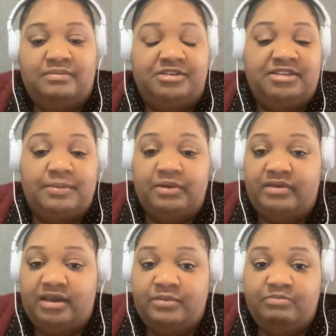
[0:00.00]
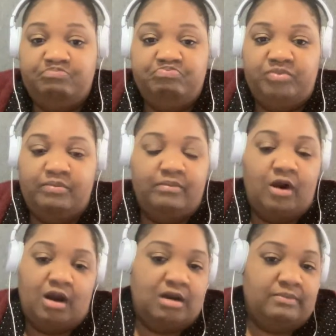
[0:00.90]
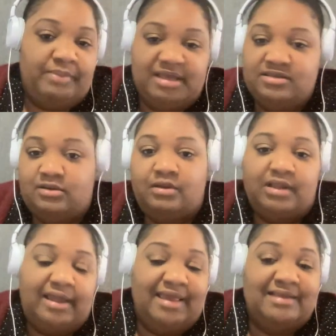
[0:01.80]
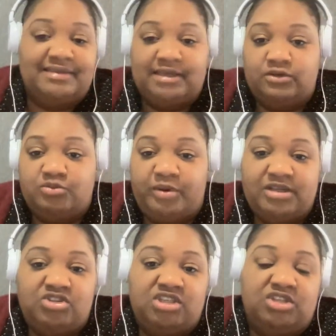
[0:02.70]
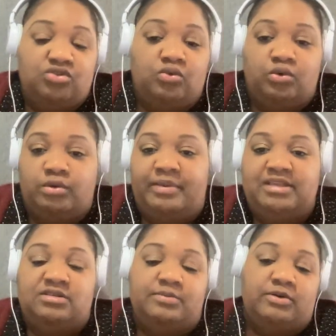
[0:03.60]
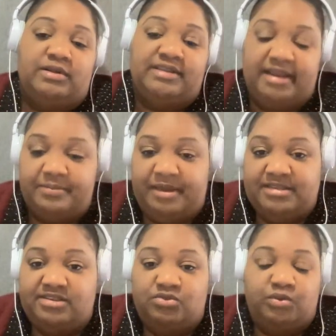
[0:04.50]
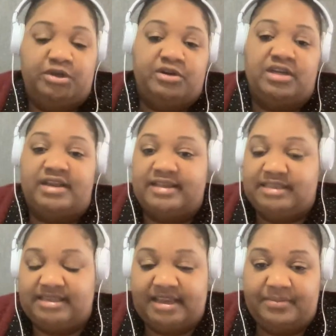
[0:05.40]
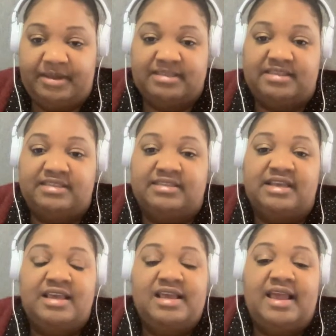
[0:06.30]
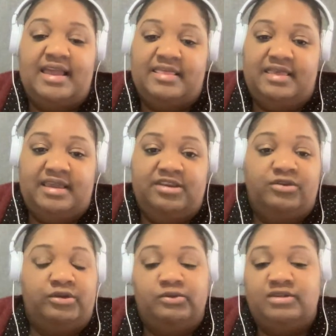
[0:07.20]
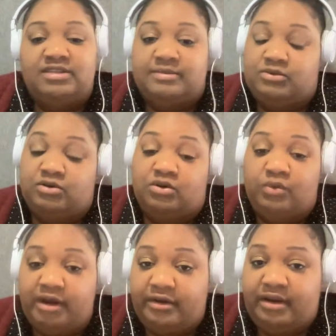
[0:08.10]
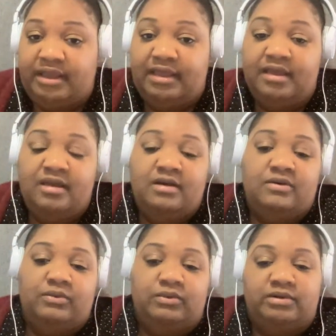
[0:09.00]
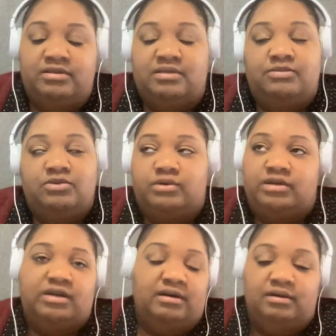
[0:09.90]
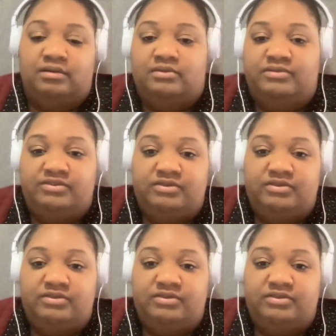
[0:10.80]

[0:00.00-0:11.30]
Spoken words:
Some of them are based on like Excel spreadsheets or based upon databases where you're connecting databases and then you're using some sort of query or some sort of,